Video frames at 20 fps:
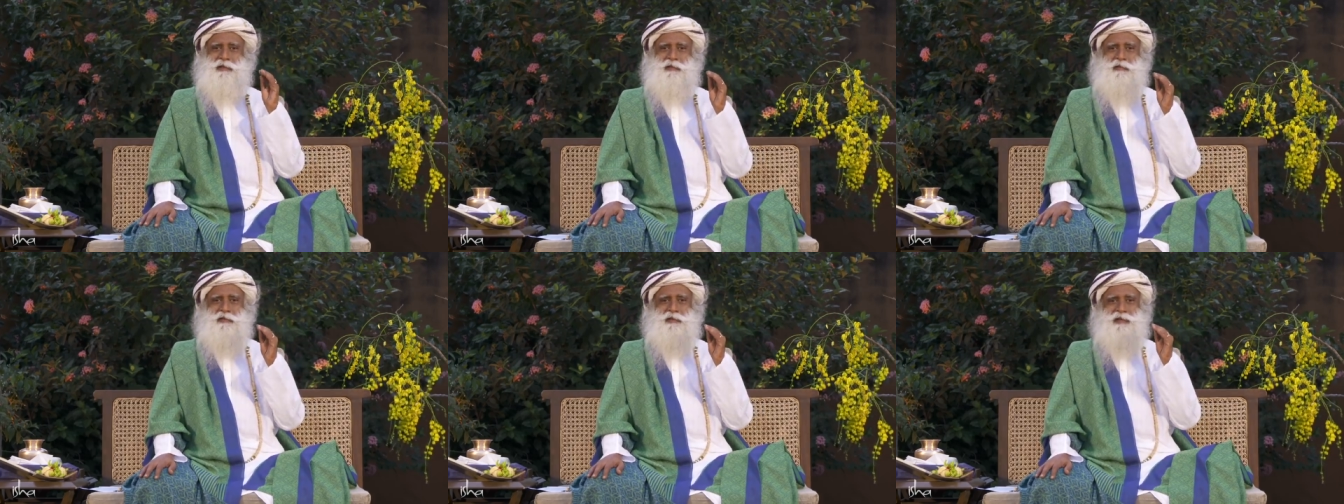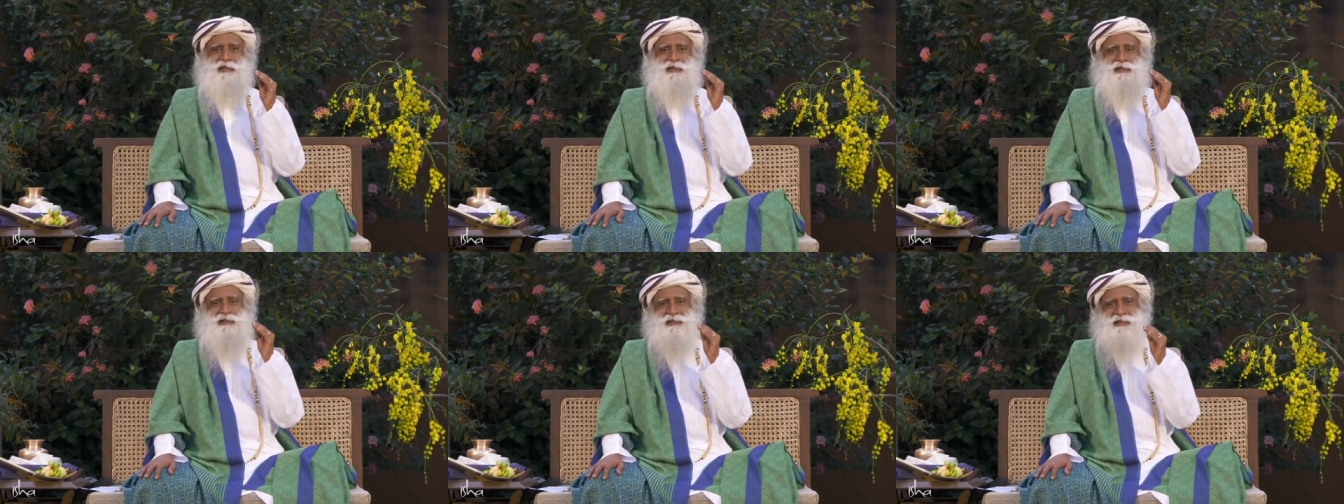
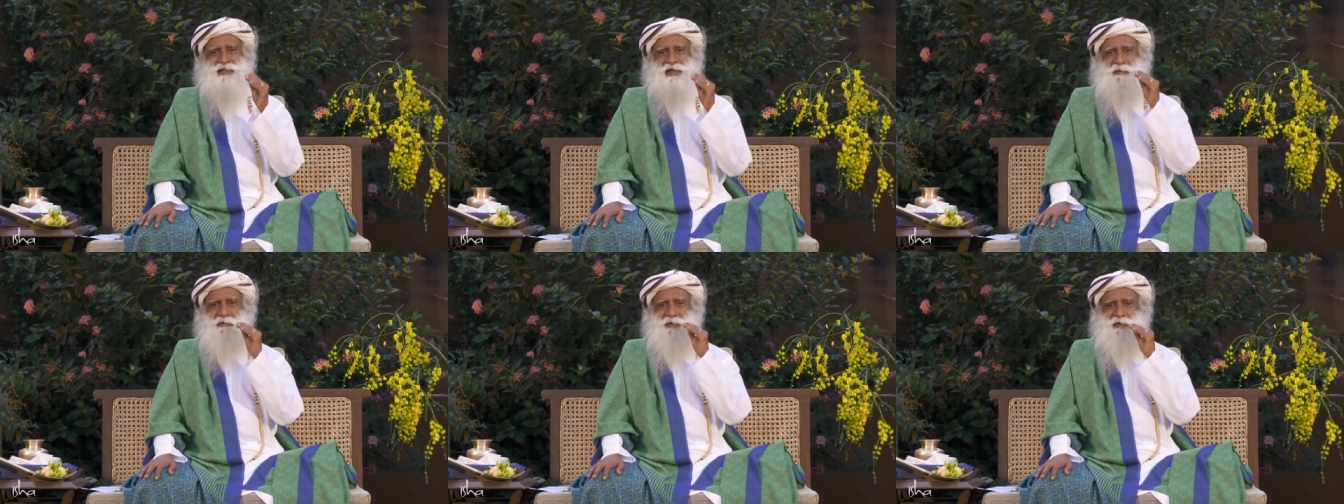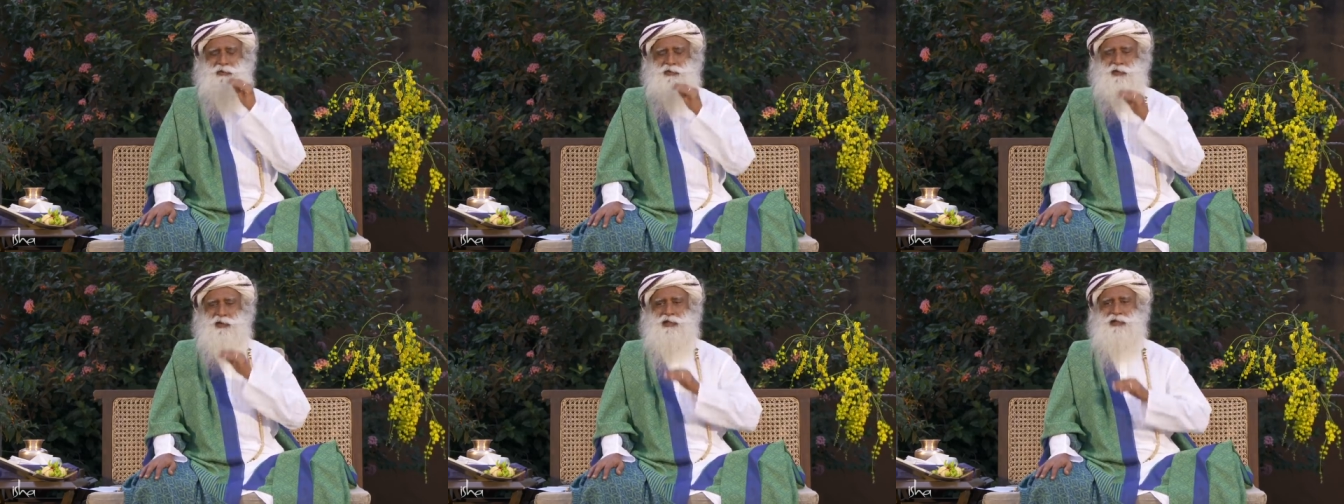Please tell me
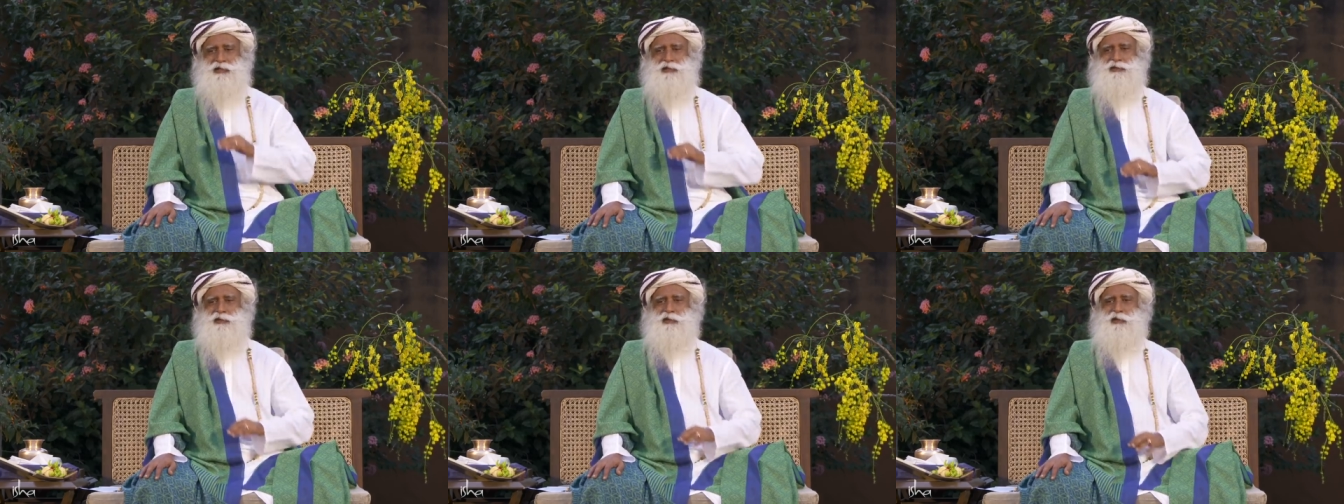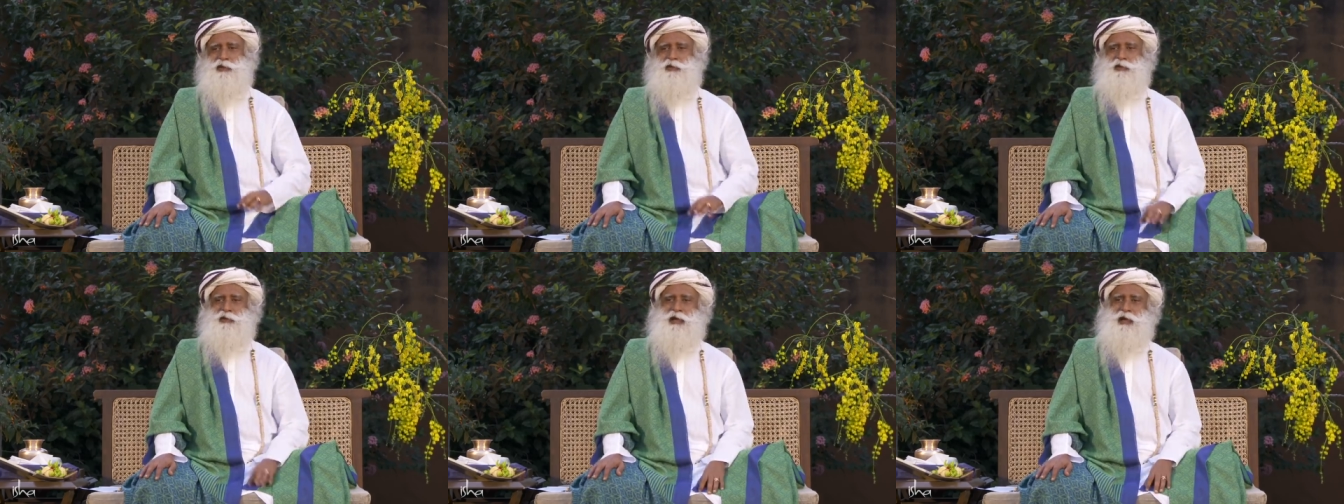what is
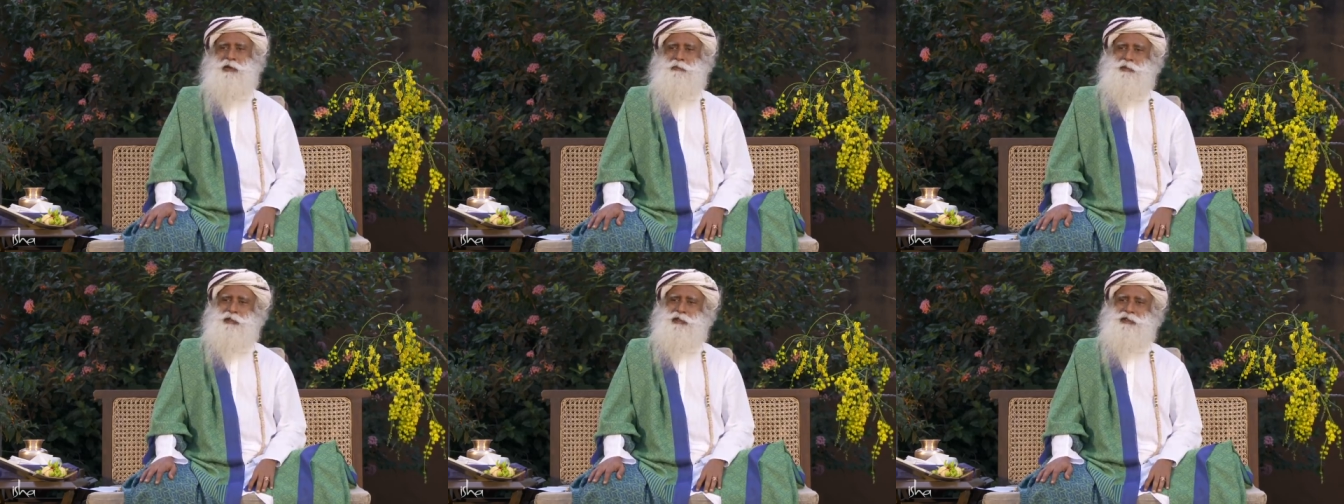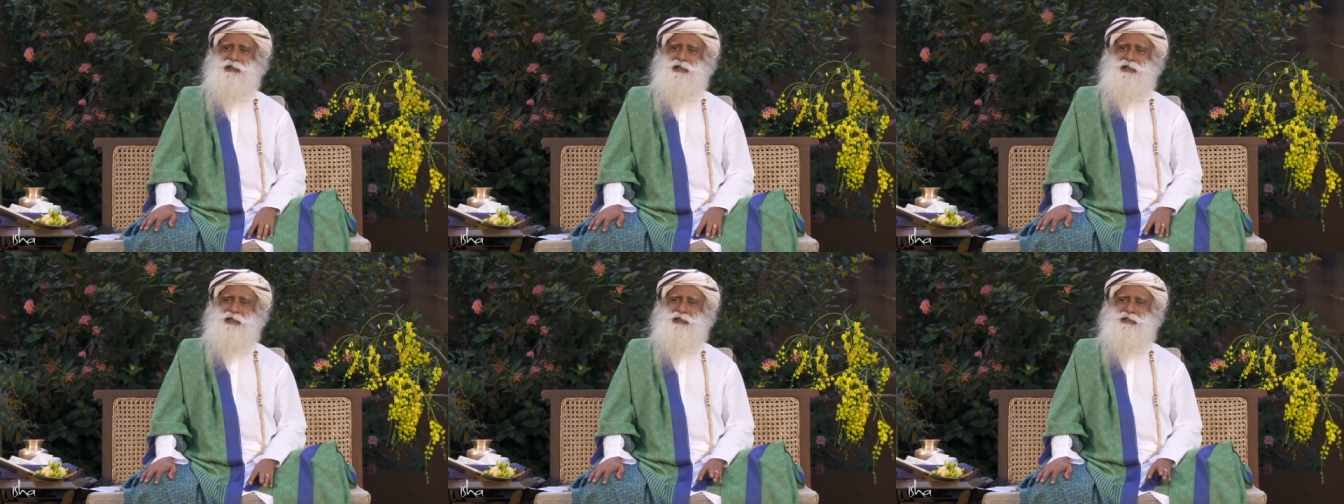going to happen in
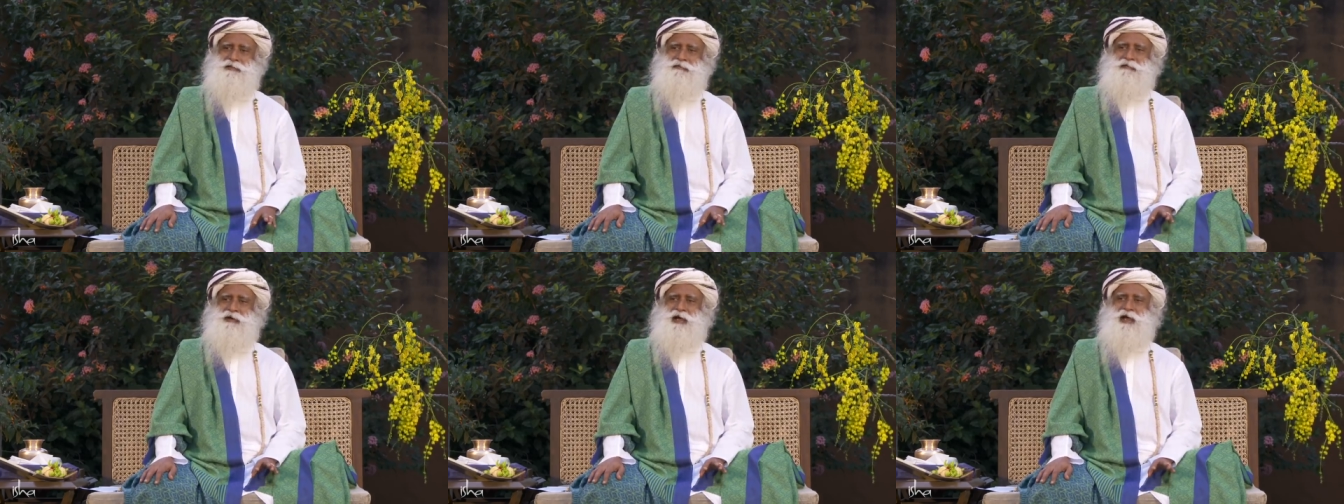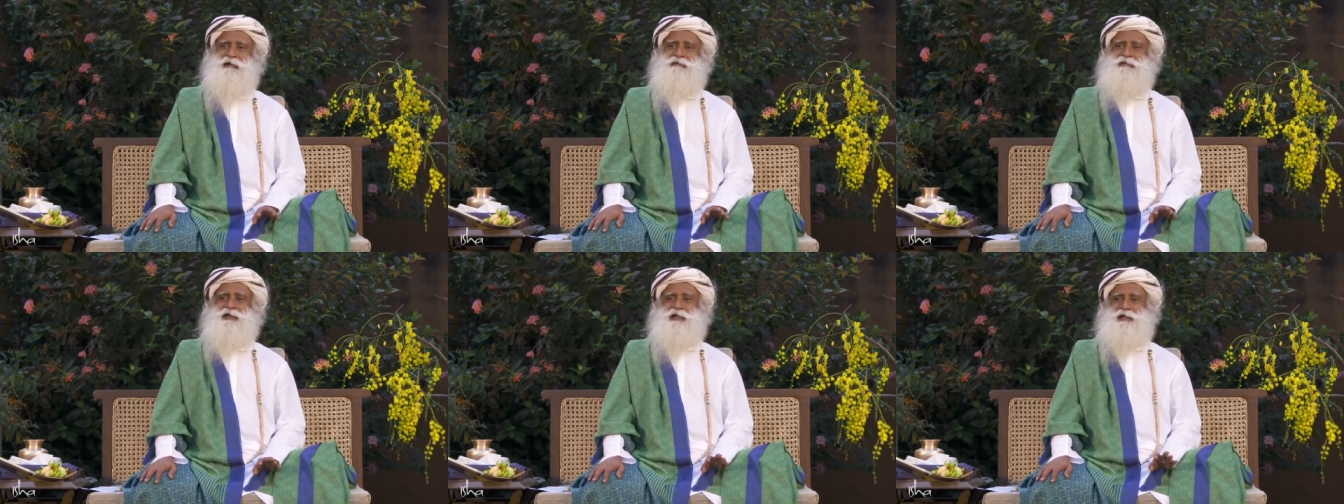the next
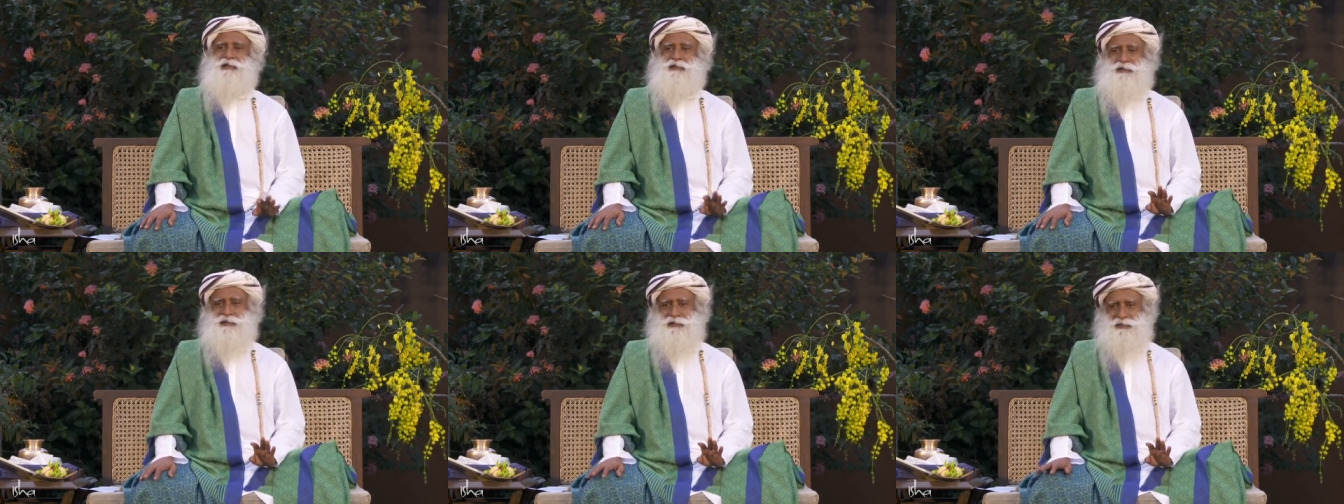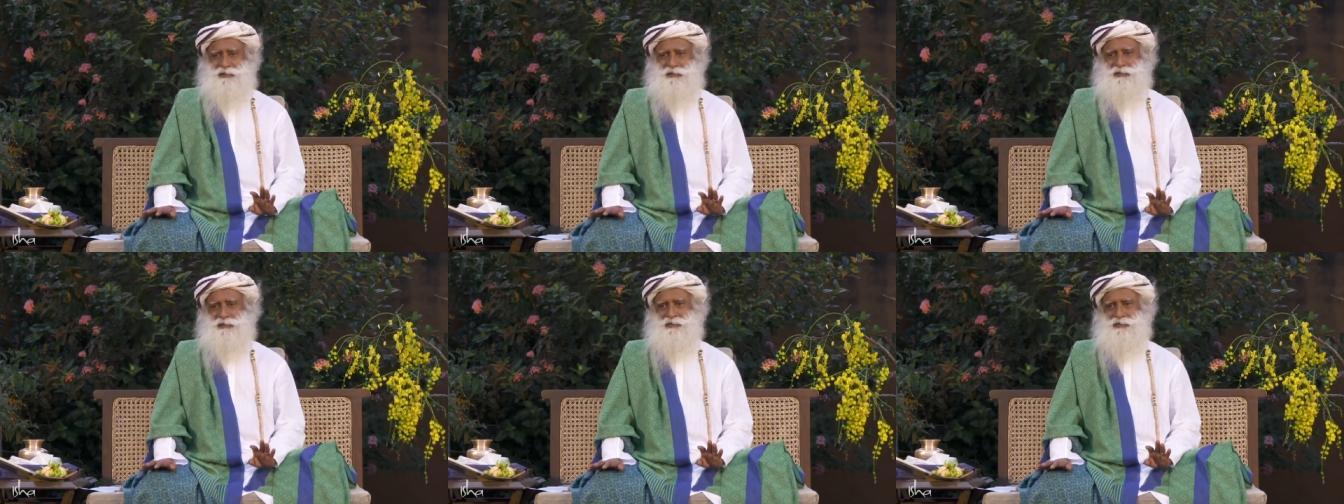five days